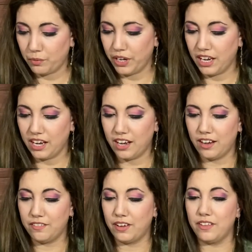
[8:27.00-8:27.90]
we
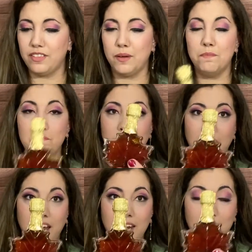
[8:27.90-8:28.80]
have the
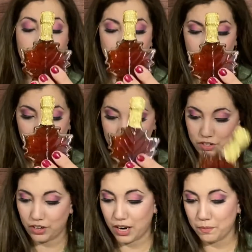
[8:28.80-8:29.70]
Maine maple
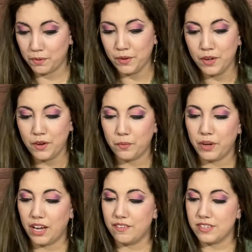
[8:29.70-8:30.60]
syrup, we
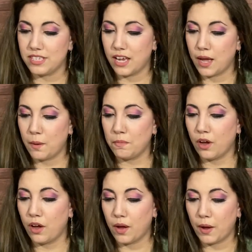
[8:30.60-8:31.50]
have some
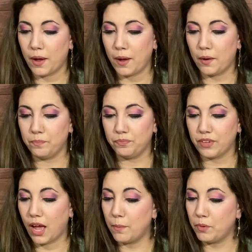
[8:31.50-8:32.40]

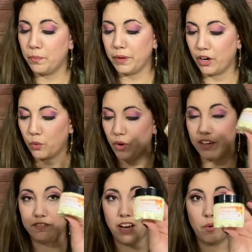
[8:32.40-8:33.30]
apple pear
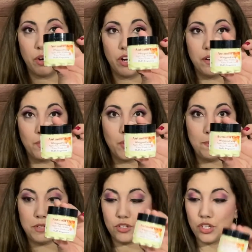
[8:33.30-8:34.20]
wildflower
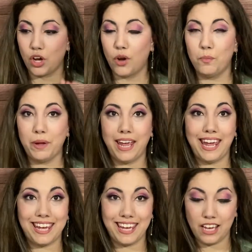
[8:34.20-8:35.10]
whipped soap,
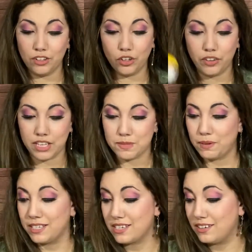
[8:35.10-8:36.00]
a candle that
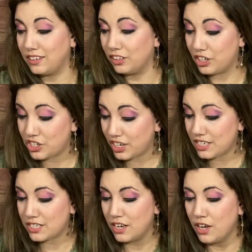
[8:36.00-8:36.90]
smells delicious,
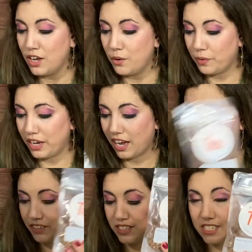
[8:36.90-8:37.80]
we have
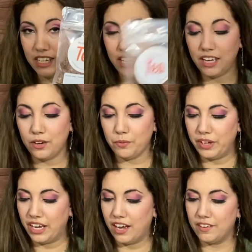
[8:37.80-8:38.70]
the tea, we
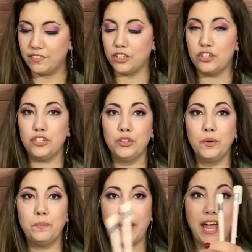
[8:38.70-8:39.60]
have two
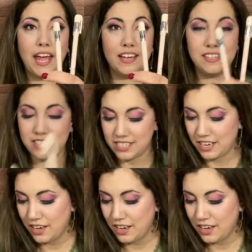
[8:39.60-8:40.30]
pens,